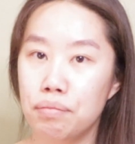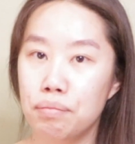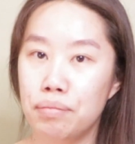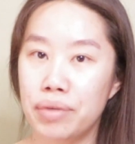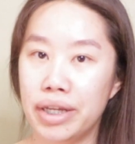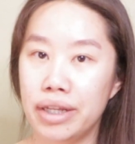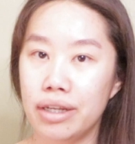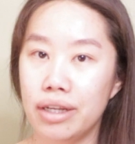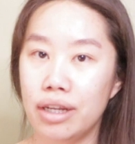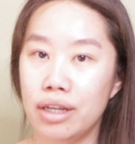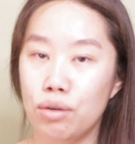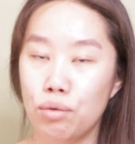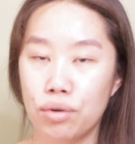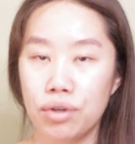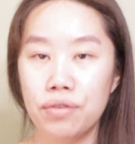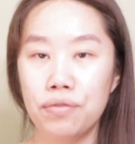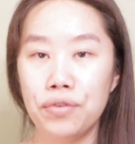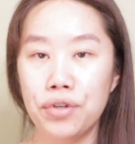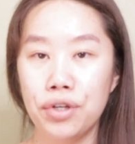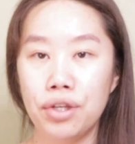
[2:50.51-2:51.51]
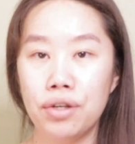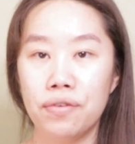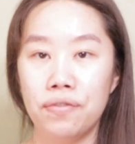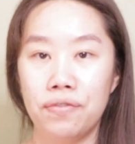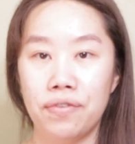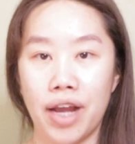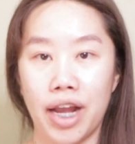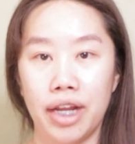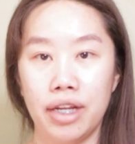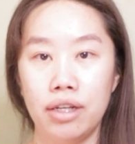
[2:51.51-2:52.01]
But in order for you to
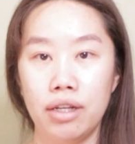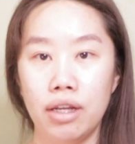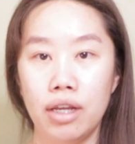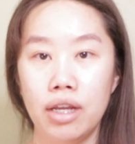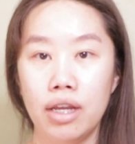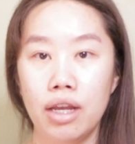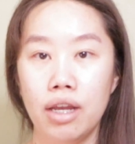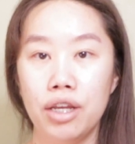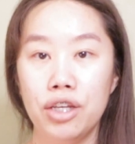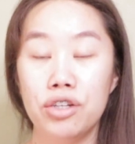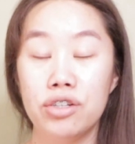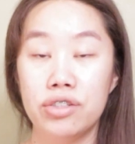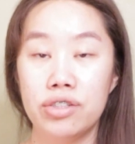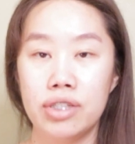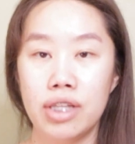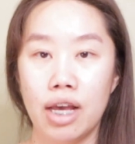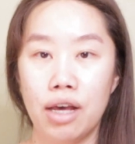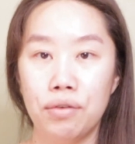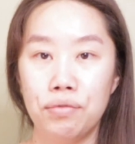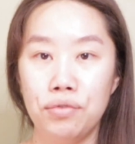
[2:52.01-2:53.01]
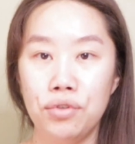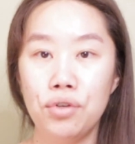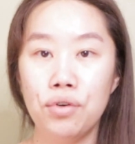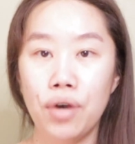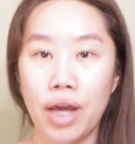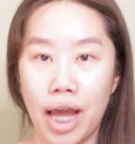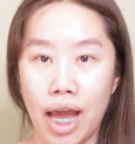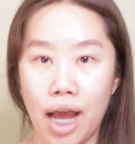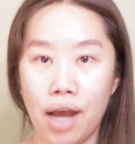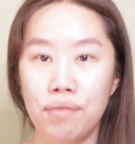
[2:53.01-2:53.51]
find yourself, you
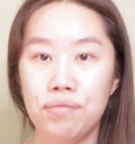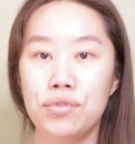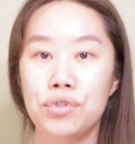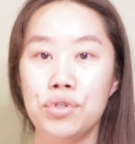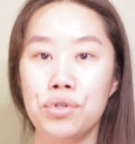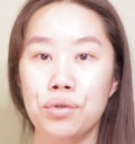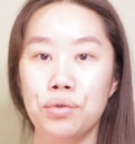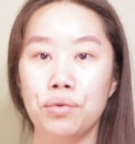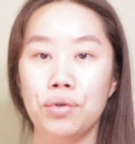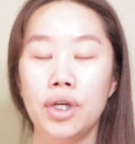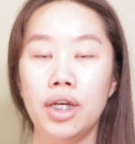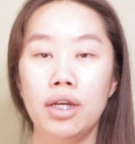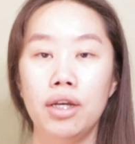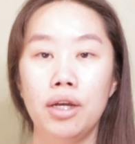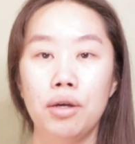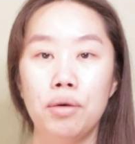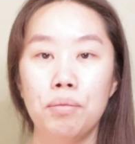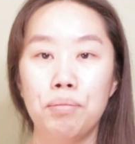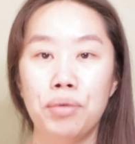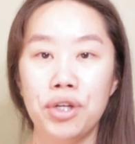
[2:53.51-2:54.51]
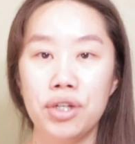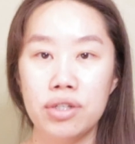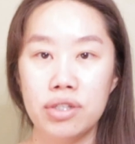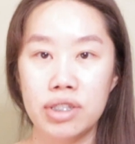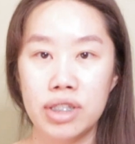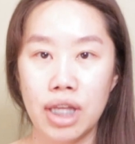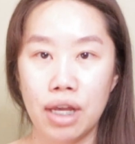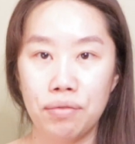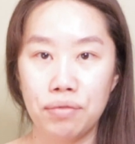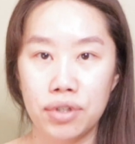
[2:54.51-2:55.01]
have to put
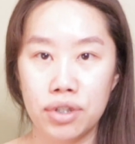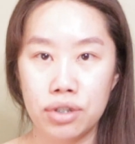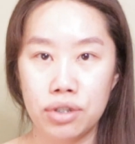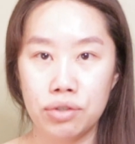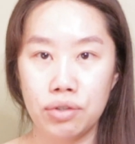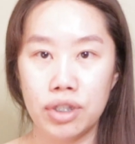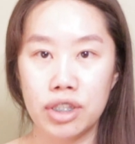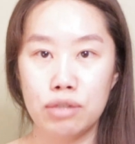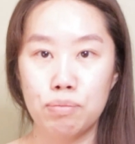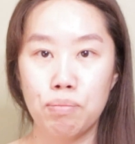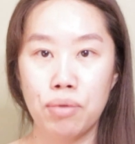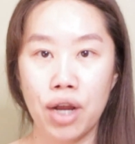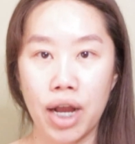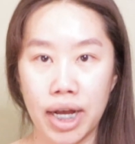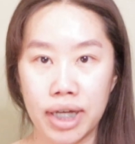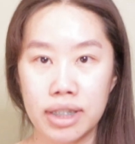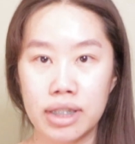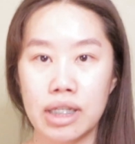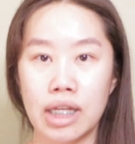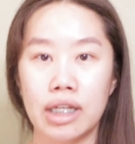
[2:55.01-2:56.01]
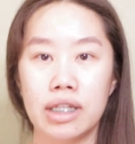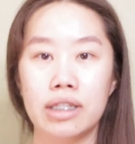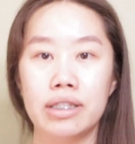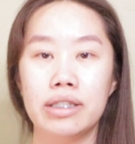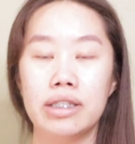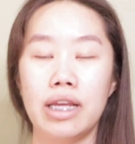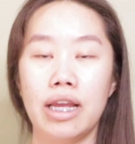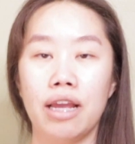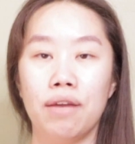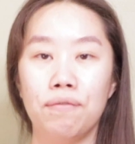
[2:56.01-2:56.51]
yourself into this
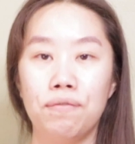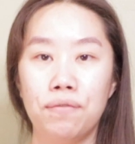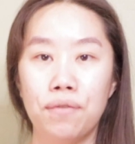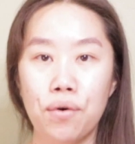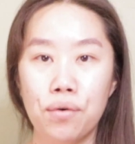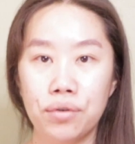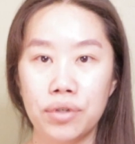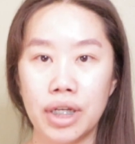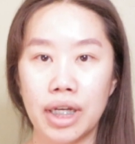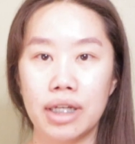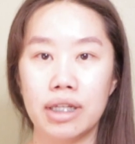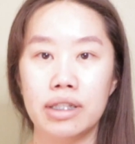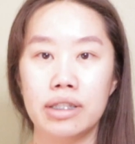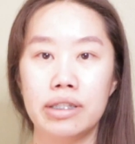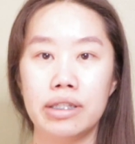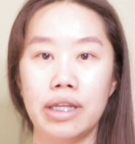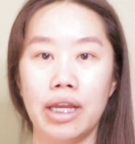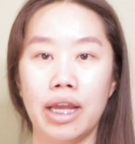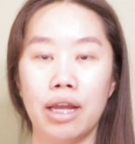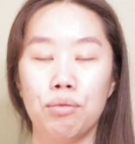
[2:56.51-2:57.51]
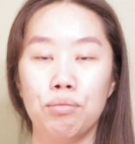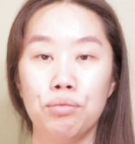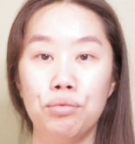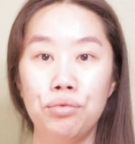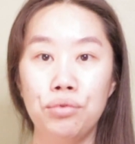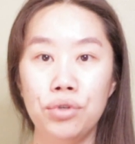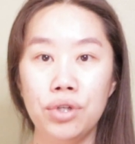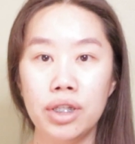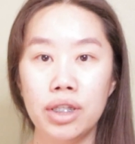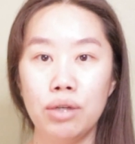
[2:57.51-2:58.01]
process and focus
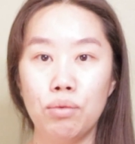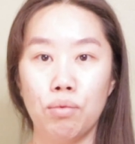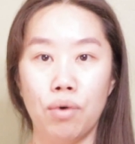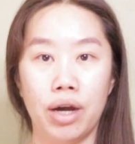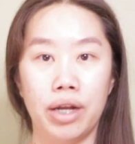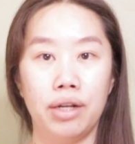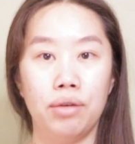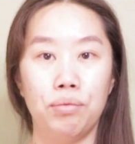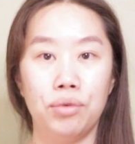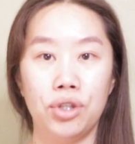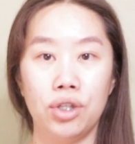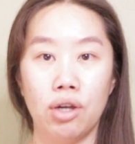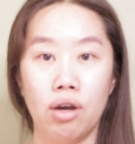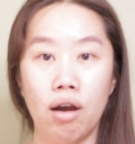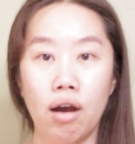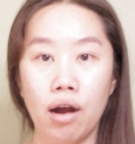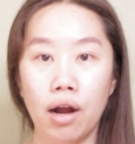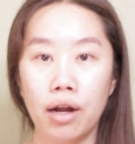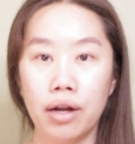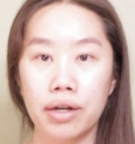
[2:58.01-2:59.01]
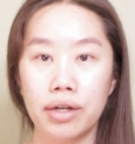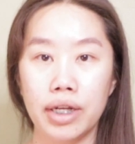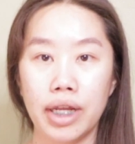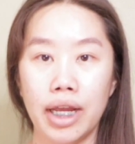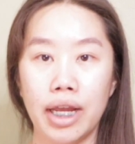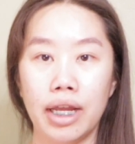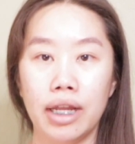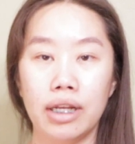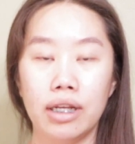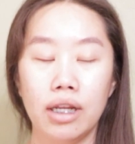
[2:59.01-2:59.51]
and really want it with your heart
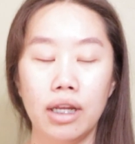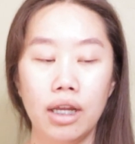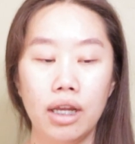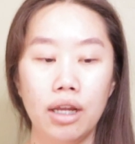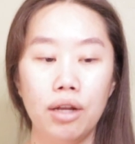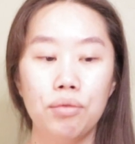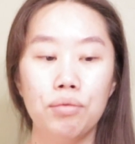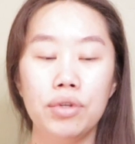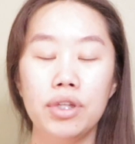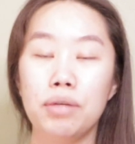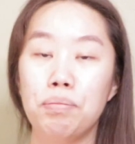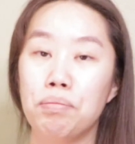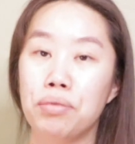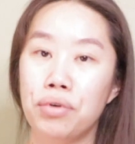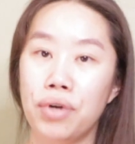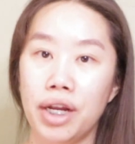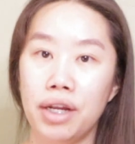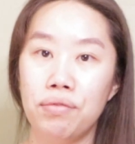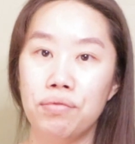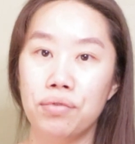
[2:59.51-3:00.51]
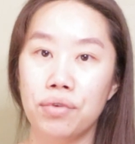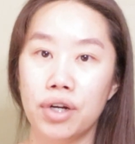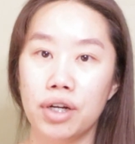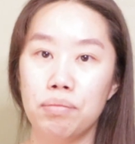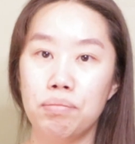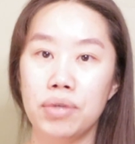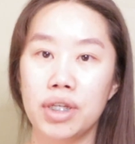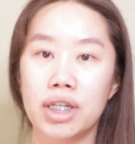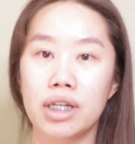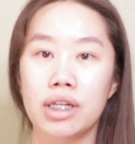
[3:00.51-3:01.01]
and really pray for
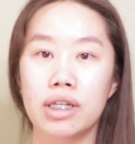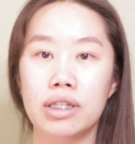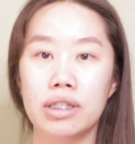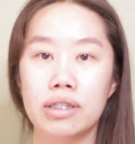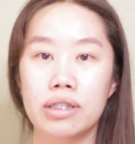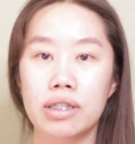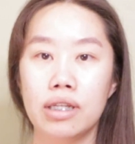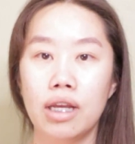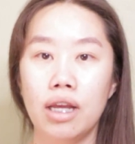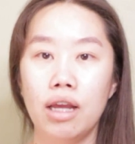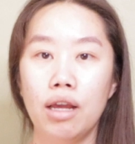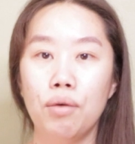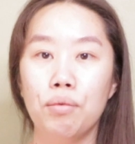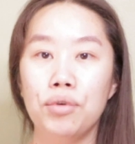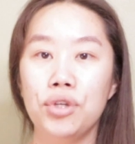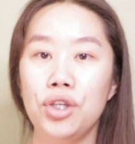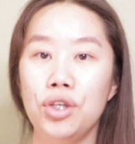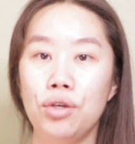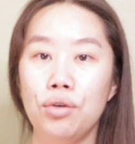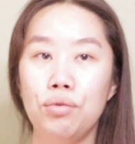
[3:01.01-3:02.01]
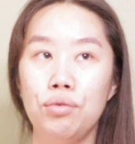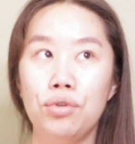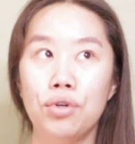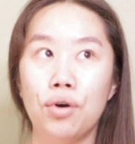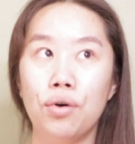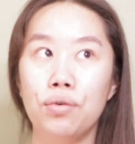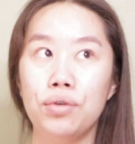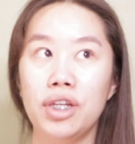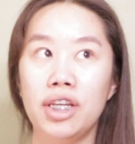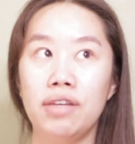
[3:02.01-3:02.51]
it, because when you
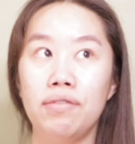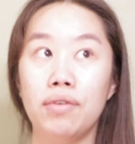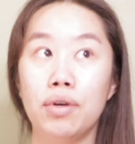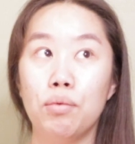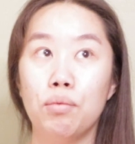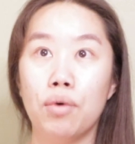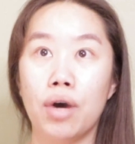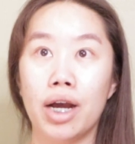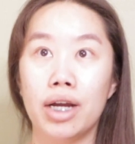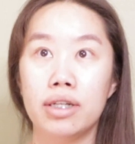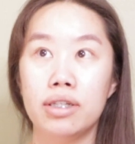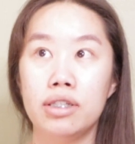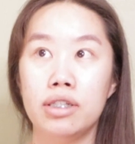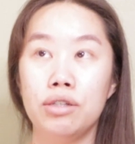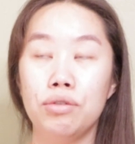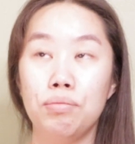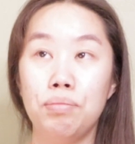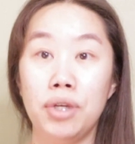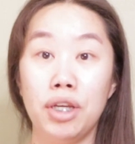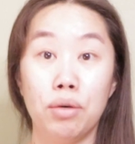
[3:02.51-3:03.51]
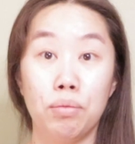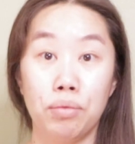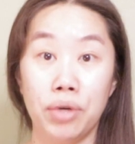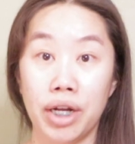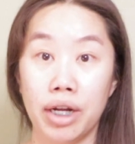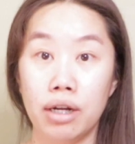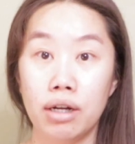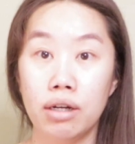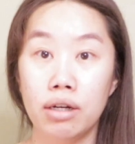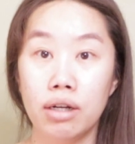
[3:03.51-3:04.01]
don't even want to be
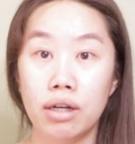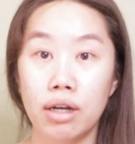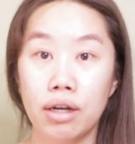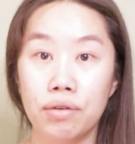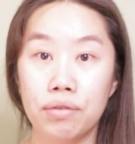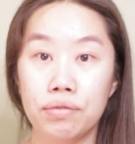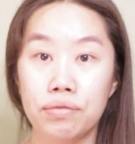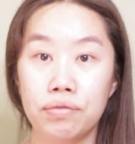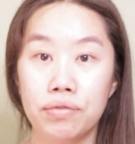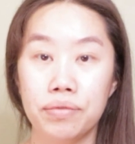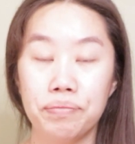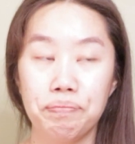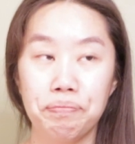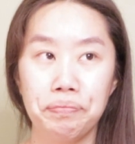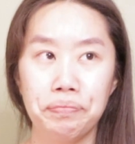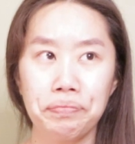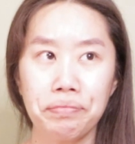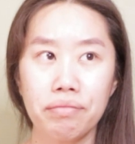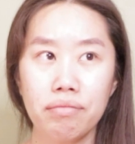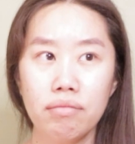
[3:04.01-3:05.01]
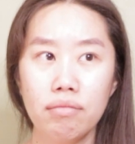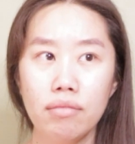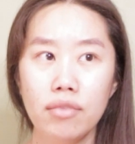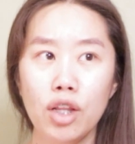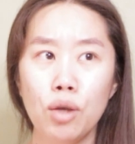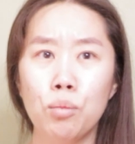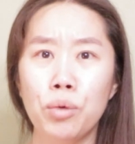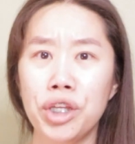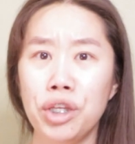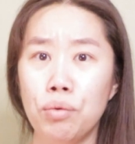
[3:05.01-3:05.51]
aware of
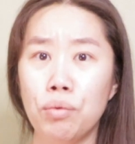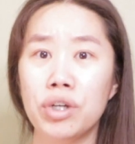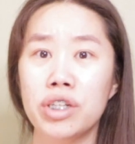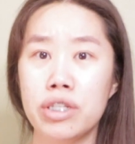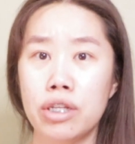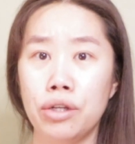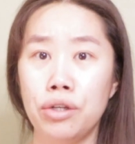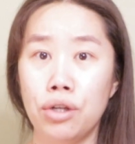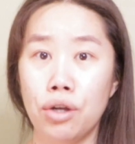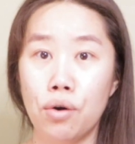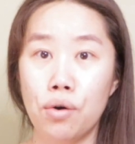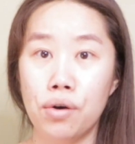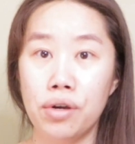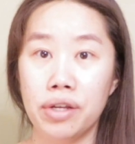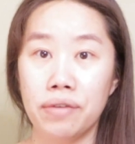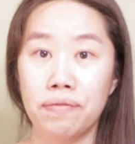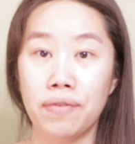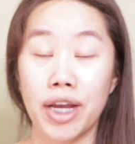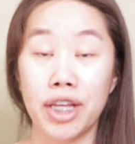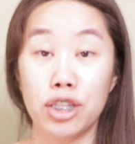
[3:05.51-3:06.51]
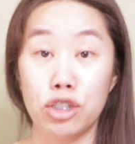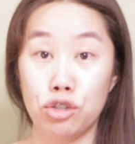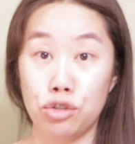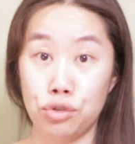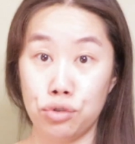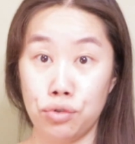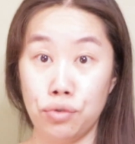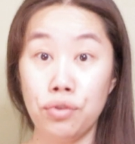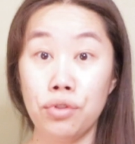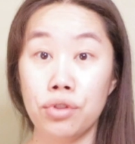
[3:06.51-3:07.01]
what you want to know and find the
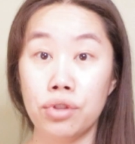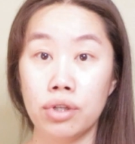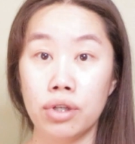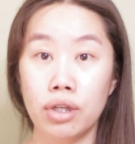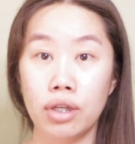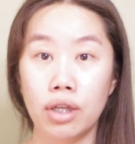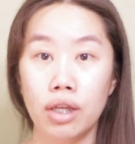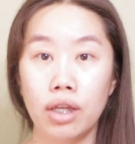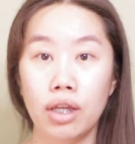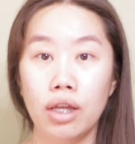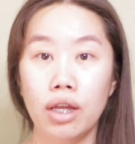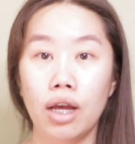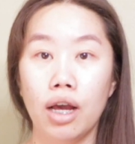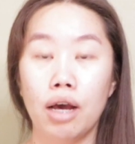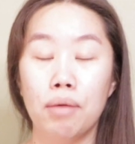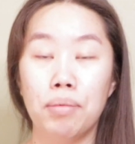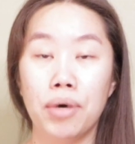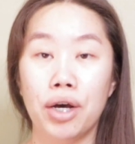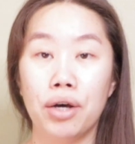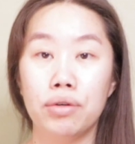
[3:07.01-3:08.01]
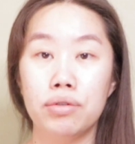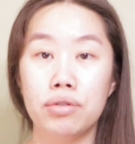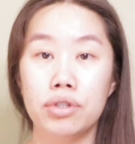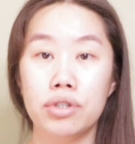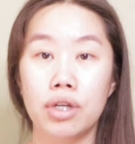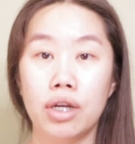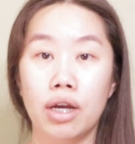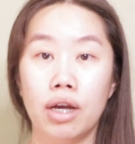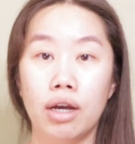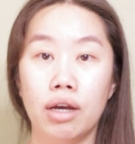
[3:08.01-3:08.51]
truth
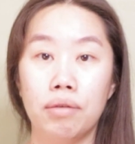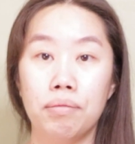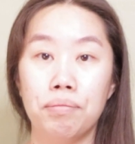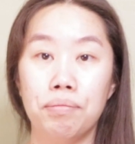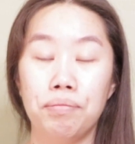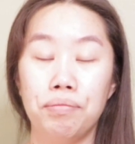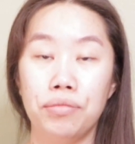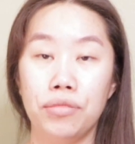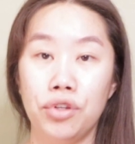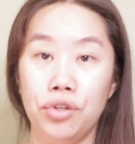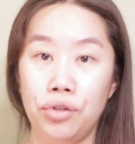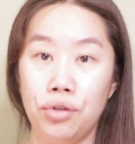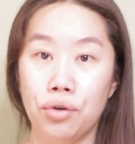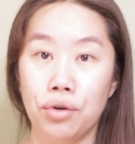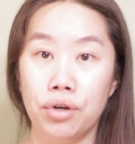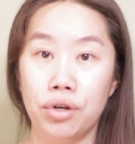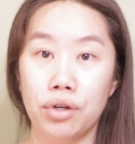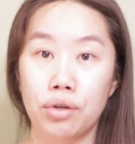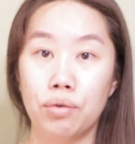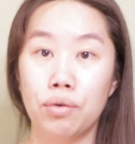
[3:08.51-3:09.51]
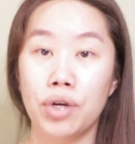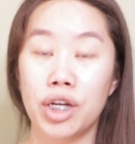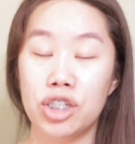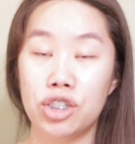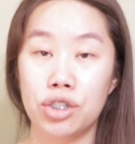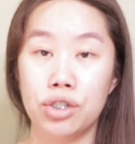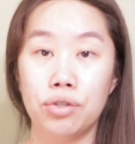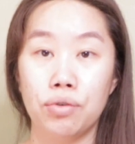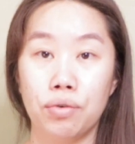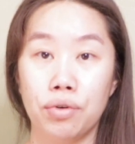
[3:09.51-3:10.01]
about your
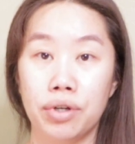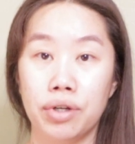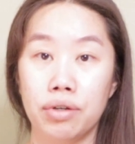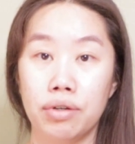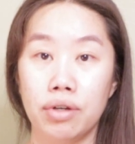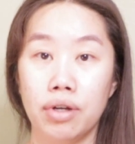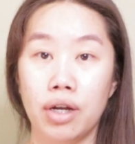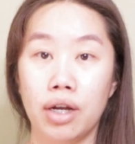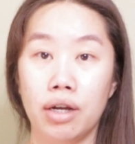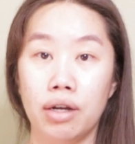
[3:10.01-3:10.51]
question, or